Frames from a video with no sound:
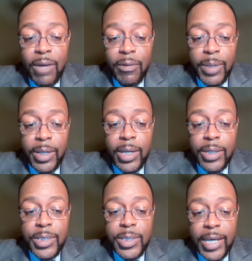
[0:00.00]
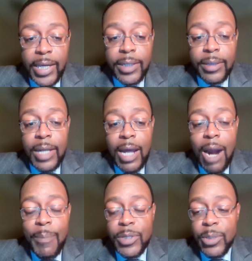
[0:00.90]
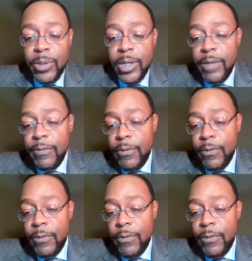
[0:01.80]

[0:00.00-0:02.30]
that will be a second opportunity